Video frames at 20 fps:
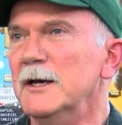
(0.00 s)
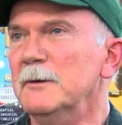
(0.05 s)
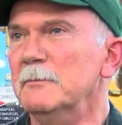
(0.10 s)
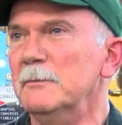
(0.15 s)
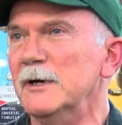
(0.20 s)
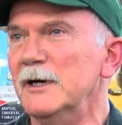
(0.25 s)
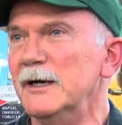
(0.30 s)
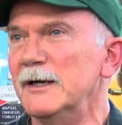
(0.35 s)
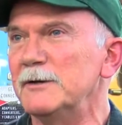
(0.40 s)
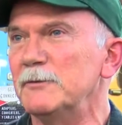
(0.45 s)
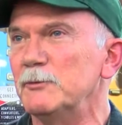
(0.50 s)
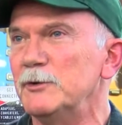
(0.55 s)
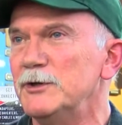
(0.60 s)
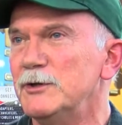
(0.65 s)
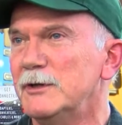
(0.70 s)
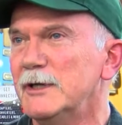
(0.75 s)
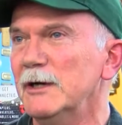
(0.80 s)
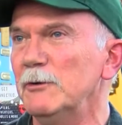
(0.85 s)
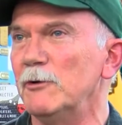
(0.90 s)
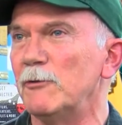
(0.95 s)
but when
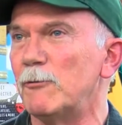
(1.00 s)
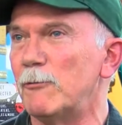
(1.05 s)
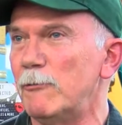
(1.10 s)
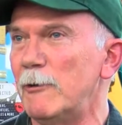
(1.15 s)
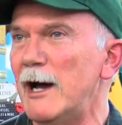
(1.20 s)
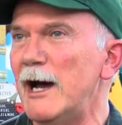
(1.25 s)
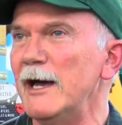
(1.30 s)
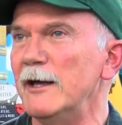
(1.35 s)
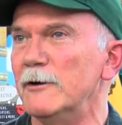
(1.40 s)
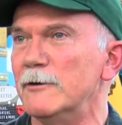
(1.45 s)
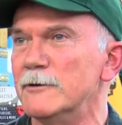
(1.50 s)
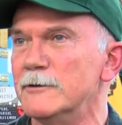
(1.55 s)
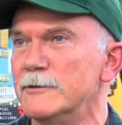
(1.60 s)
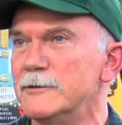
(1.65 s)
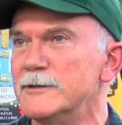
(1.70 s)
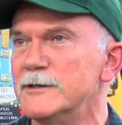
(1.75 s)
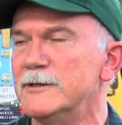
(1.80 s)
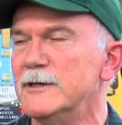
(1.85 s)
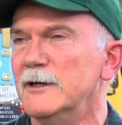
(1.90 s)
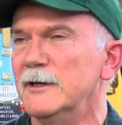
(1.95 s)
you get with
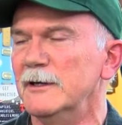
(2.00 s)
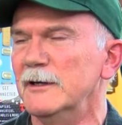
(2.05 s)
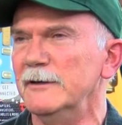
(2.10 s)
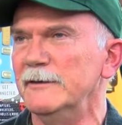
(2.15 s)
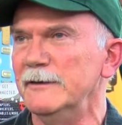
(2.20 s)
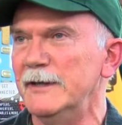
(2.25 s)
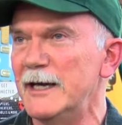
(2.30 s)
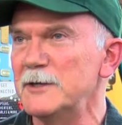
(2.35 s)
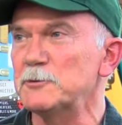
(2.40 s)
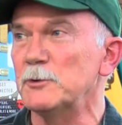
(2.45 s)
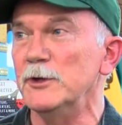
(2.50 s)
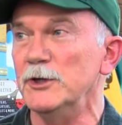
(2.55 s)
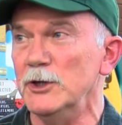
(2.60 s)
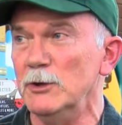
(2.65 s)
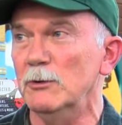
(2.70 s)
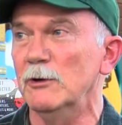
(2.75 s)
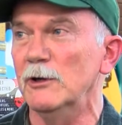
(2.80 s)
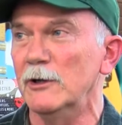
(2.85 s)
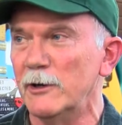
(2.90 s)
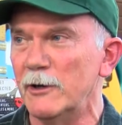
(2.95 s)
writers, that's where
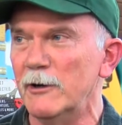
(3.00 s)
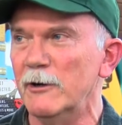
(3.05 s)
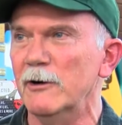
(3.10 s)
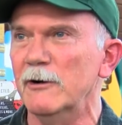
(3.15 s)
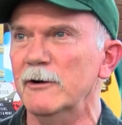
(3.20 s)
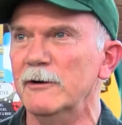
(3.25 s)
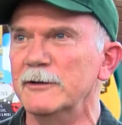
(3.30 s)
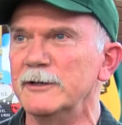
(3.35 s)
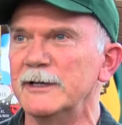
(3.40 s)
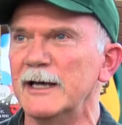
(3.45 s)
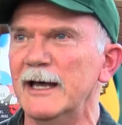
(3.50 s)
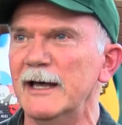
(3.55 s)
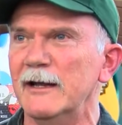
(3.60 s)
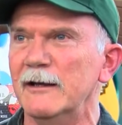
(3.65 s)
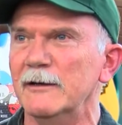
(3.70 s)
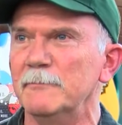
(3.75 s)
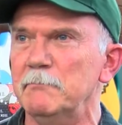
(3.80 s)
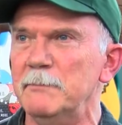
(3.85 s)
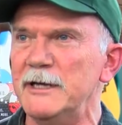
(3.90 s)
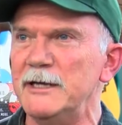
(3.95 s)
you will learn to kind
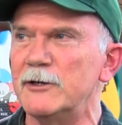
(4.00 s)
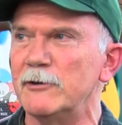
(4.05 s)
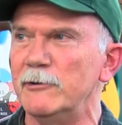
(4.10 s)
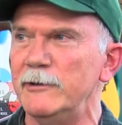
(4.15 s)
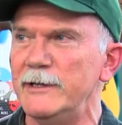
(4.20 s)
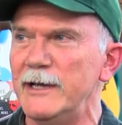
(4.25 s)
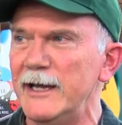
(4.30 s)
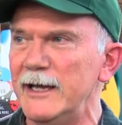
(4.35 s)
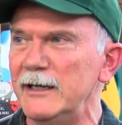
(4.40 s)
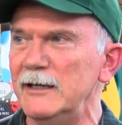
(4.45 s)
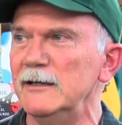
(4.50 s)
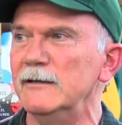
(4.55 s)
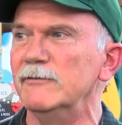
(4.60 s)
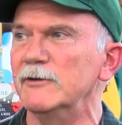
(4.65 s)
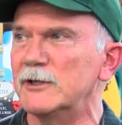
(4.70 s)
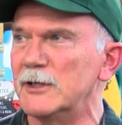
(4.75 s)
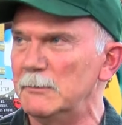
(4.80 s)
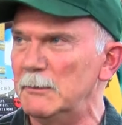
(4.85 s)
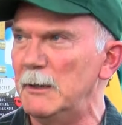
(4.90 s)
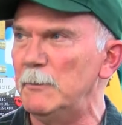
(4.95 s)
of be creative
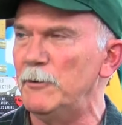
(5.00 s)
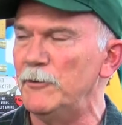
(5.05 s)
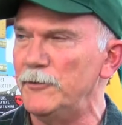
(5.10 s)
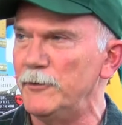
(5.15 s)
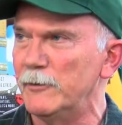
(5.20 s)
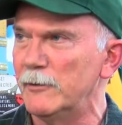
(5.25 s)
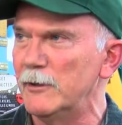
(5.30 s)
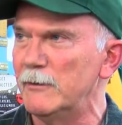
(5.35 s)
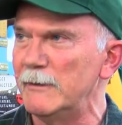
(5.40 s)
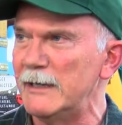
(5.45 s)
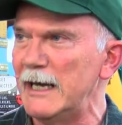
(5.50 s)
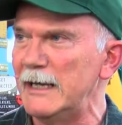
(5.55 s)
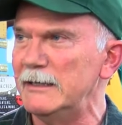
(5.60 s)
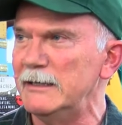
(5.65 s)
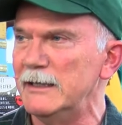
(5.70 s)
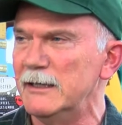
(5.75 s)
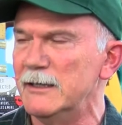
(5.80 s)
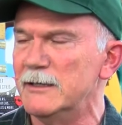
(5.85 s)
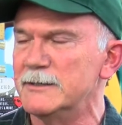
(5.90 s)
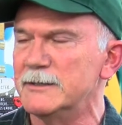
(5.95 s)
and come up with your own
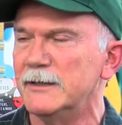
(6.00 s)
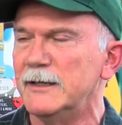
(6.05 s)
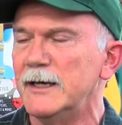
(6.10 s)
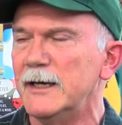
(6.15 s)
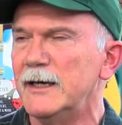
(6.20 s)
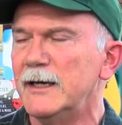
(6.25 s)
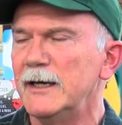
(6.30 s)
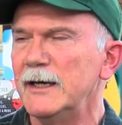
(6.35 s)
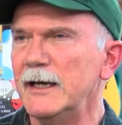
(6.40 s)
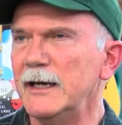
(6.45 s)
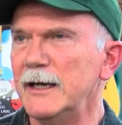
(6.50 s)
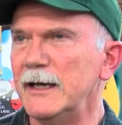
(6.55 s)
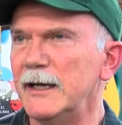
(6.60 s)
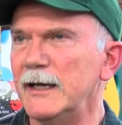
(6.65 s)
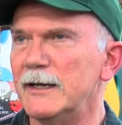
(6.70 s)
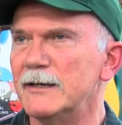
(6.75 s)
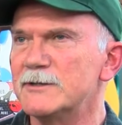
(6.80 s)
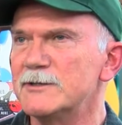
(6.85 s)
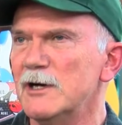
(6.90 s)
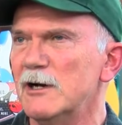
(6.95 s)
ideas.
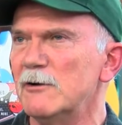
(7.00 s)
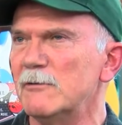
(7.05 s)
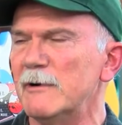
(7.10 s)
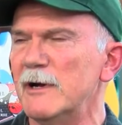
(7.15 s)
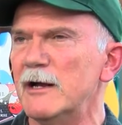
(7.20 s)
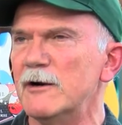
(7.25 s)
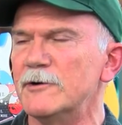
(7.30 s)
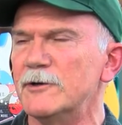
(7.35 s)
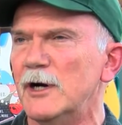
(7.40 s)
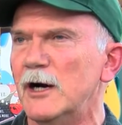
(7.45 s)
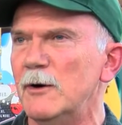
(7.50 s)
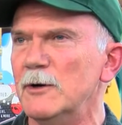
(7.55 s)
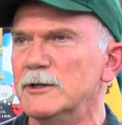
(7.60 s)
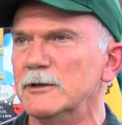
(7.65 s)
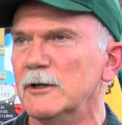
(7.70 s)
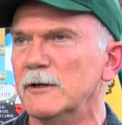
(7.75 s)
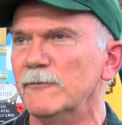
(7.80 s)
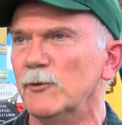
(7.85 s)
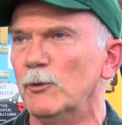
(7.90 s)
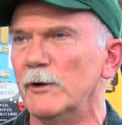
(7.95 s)
And songwriters are always
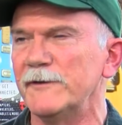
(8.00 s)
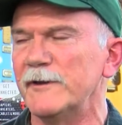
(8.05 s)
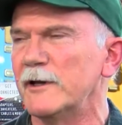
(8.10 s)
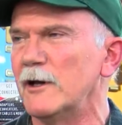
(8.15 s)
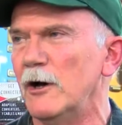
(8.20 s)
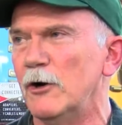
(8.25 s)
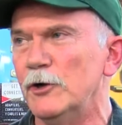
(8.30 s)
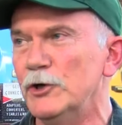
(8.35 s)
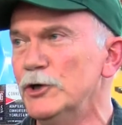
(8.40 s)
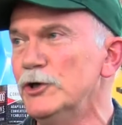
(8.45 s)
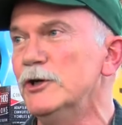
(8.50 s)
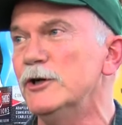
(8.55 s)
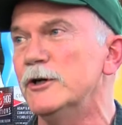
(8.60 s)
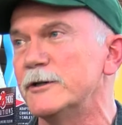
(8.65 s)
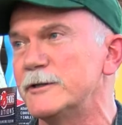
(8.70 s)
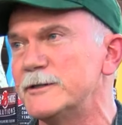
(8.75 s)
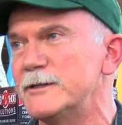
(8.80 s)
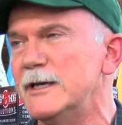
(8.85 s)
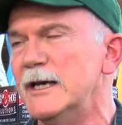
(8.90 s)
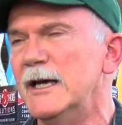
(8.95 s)
looking for what they call
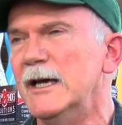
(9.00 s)
hooks.